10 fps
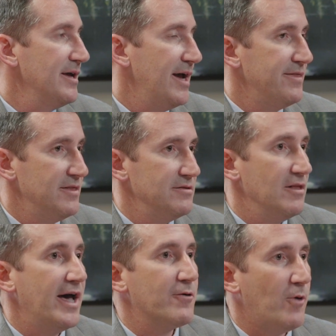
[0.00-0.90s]
and
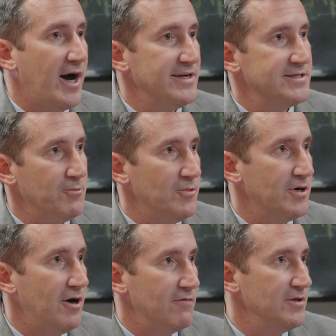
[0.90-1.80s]
likewise it will
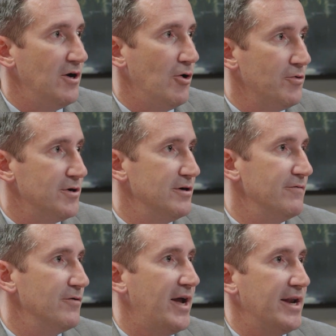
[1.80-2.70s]
cover the owner
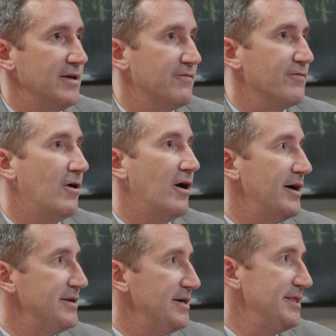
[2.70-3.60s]
for any
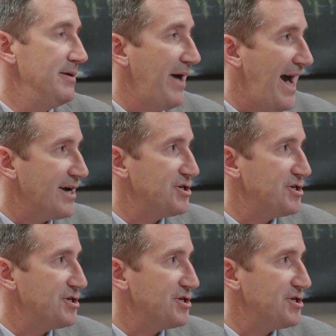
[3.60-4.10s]
fraud in the back